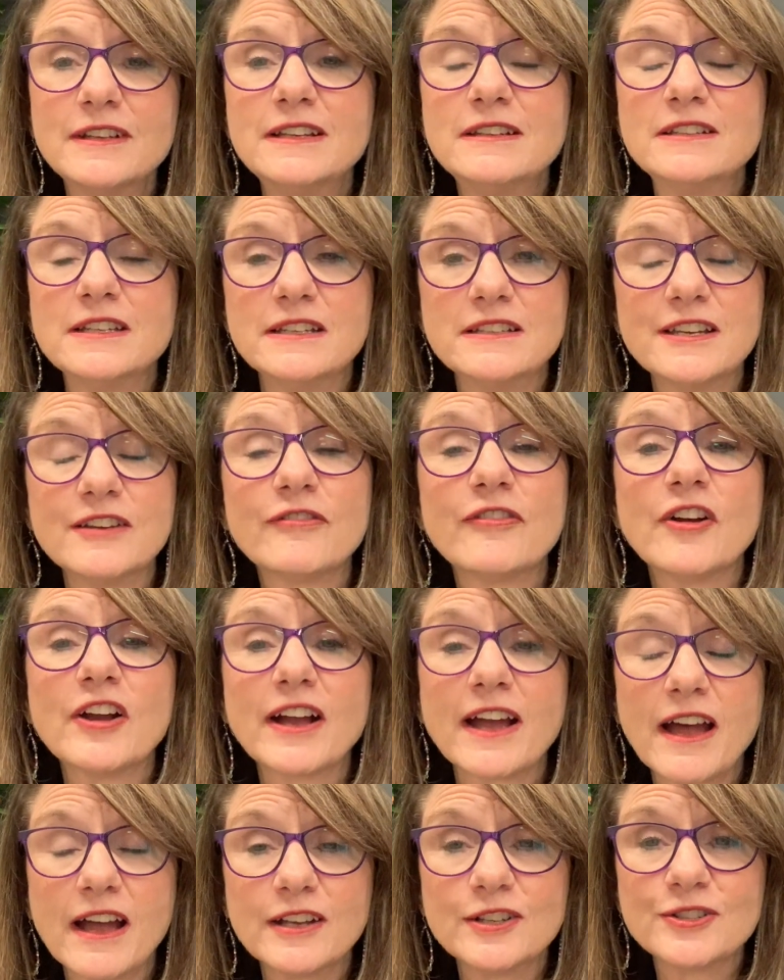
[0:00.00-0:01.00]
to
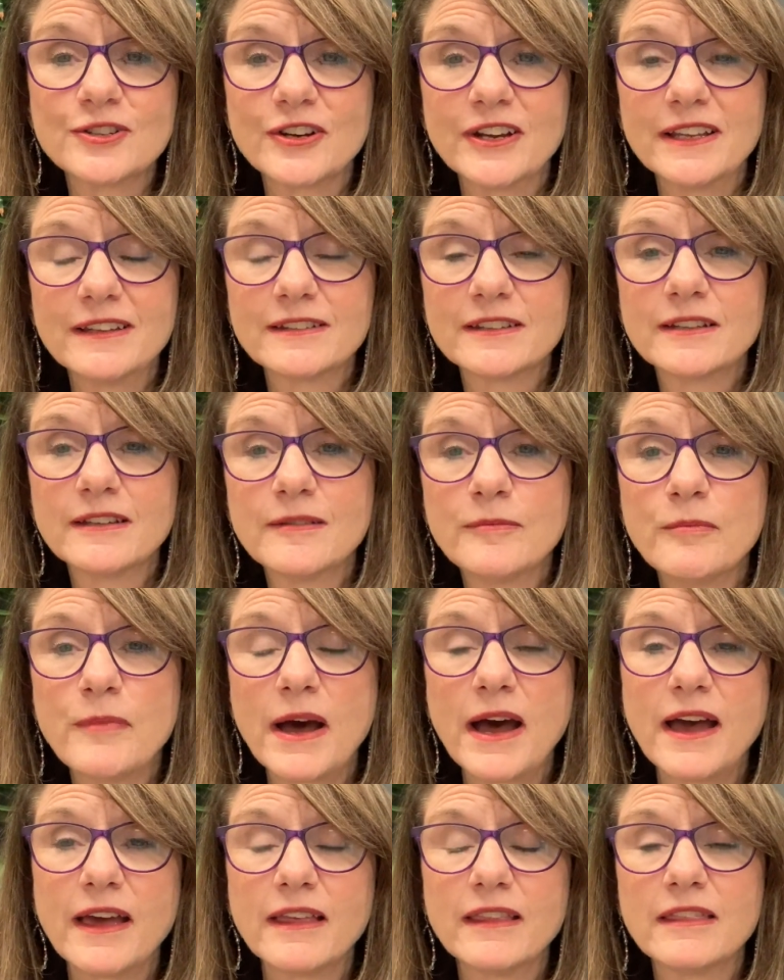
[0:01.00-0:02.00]
different countries
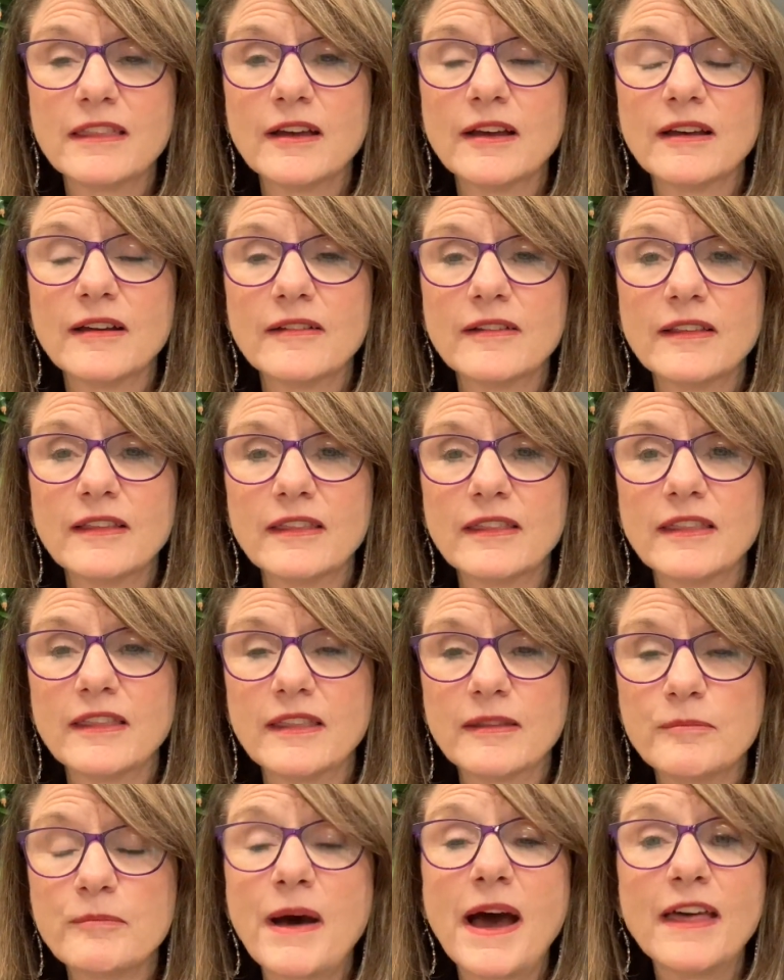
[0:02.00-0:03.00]
by
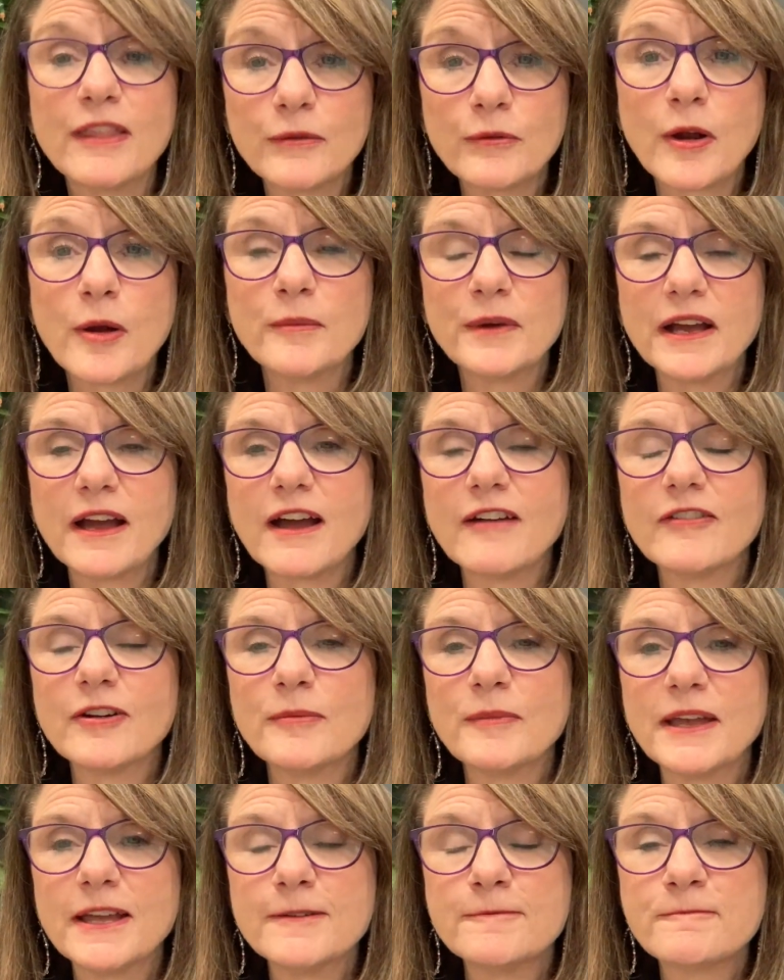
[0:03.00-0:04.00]
the Roman
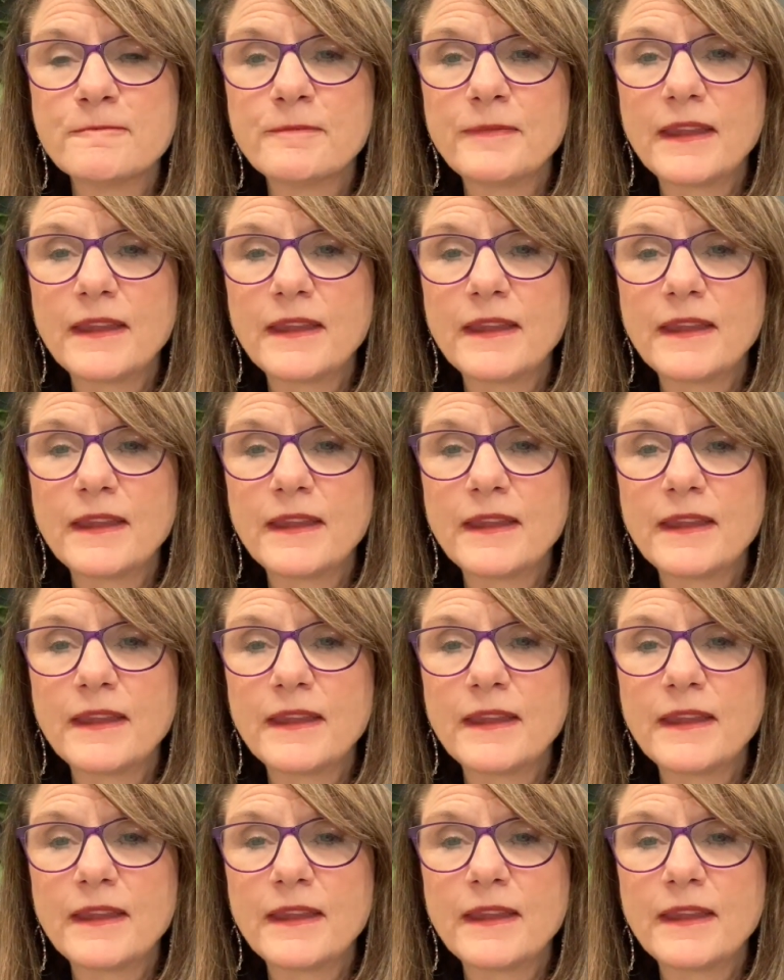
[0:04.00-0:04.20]
government.